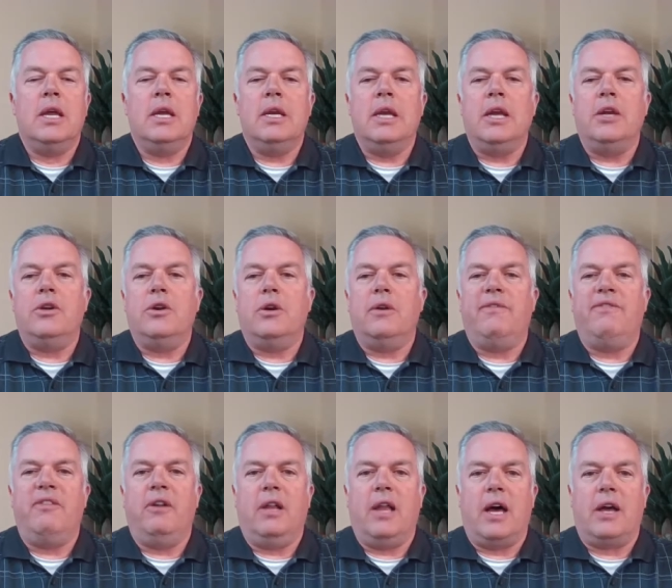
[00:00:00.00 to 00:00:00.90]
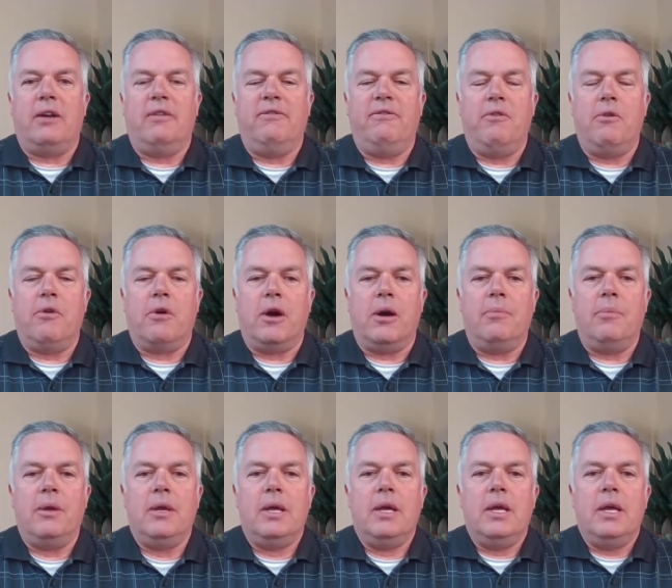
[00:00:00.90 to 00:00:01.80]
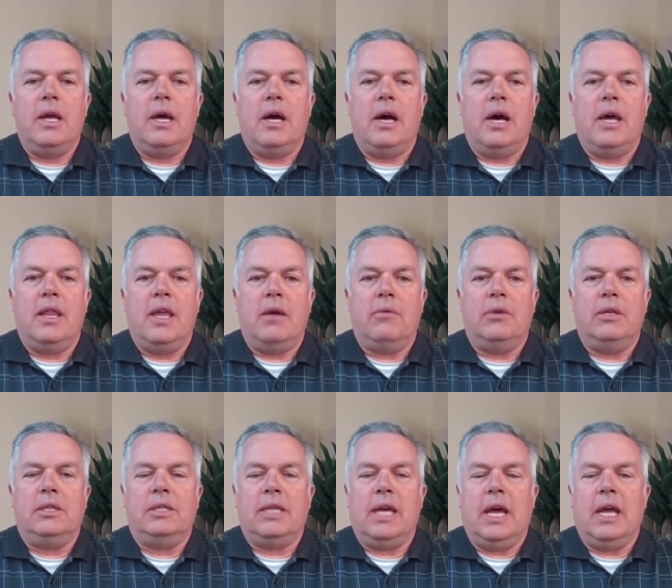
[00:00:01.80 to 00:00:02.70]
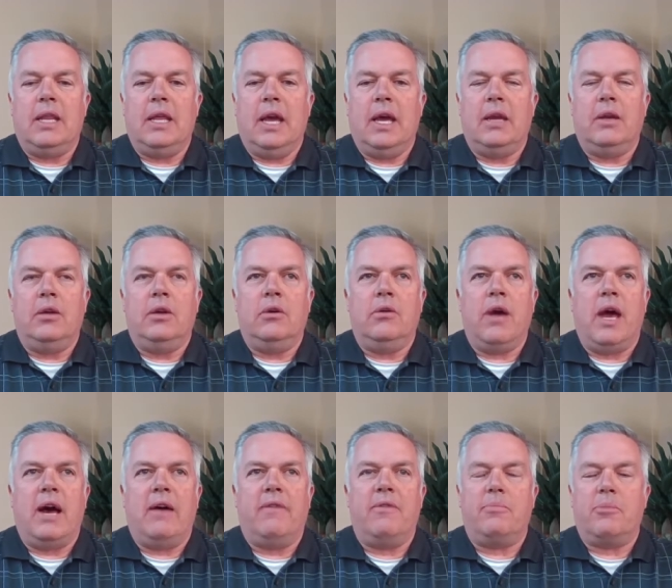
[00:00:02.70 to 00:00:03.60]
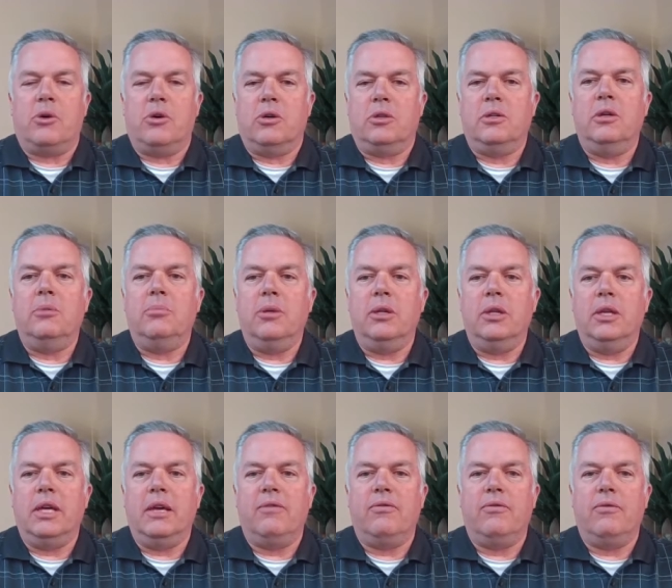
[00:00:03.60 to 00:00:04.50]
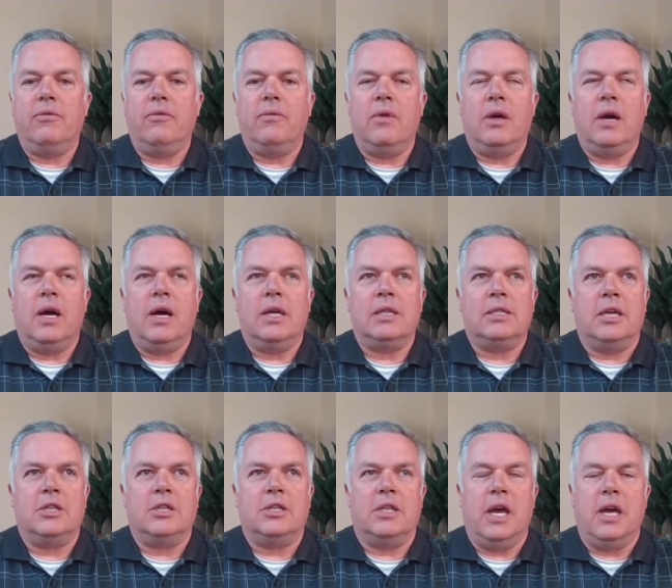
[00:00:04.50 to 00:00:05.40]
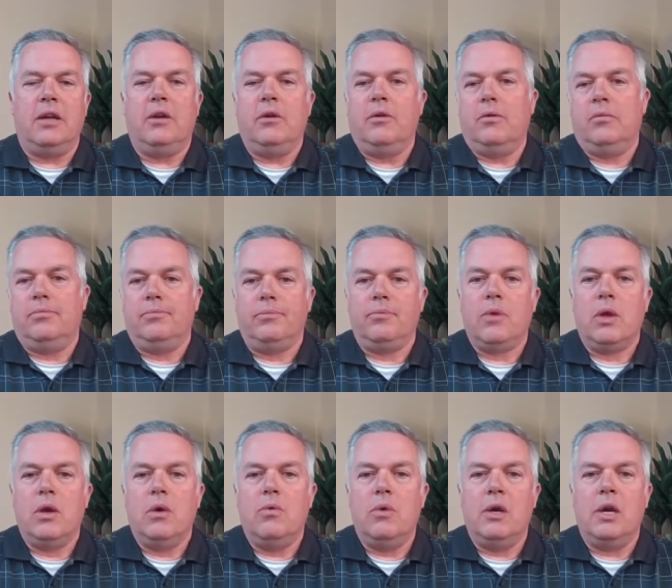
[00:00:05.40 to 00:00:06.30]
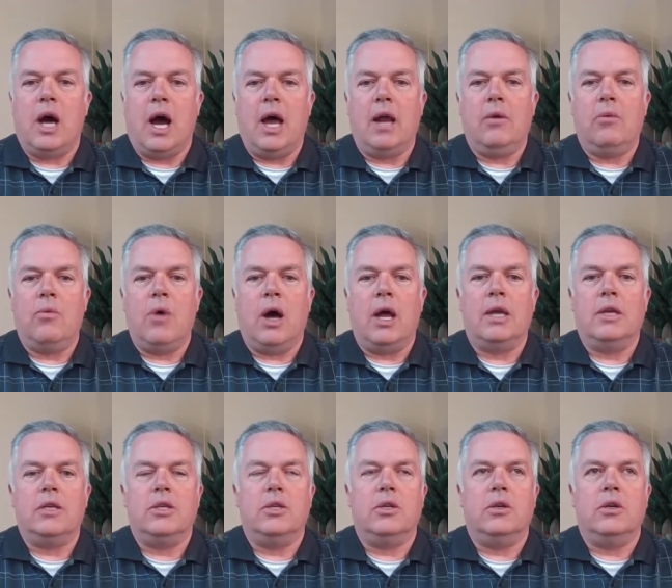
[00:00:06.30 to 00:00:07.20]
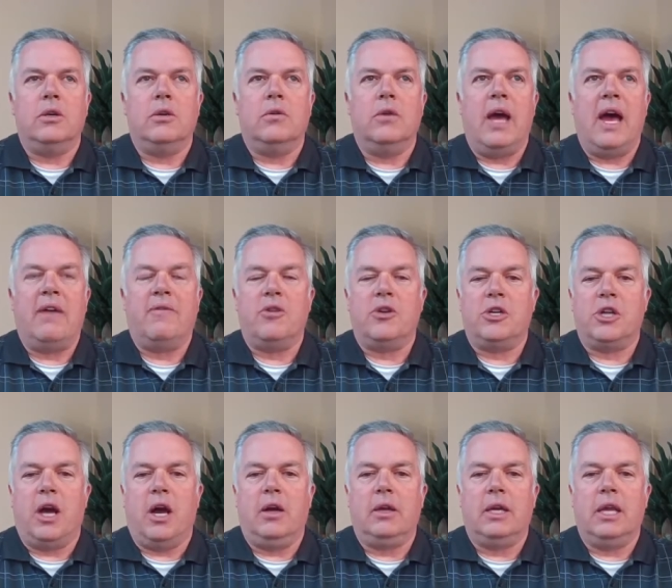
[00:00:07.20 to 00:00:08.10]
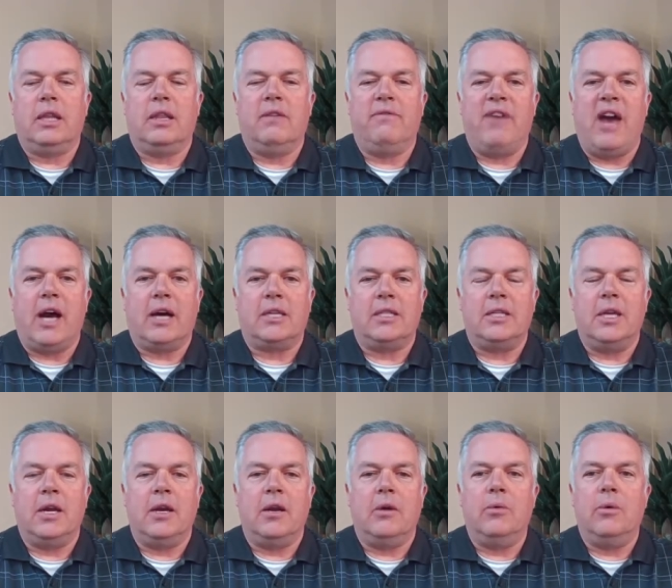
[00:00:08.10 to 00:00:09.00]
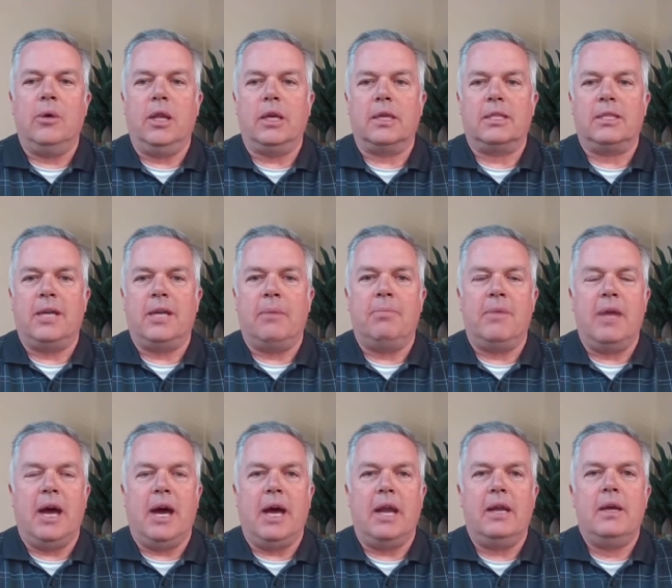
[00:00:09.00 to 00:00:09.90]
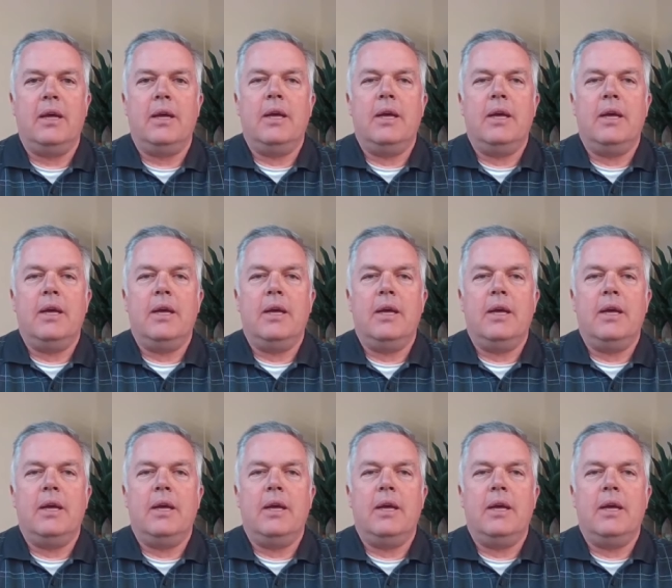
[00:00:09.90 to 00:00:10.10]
need you to fill out a form uh, that would say that you have a personal belief uh, such that you would not want to have your child get the vaccine and will accept that.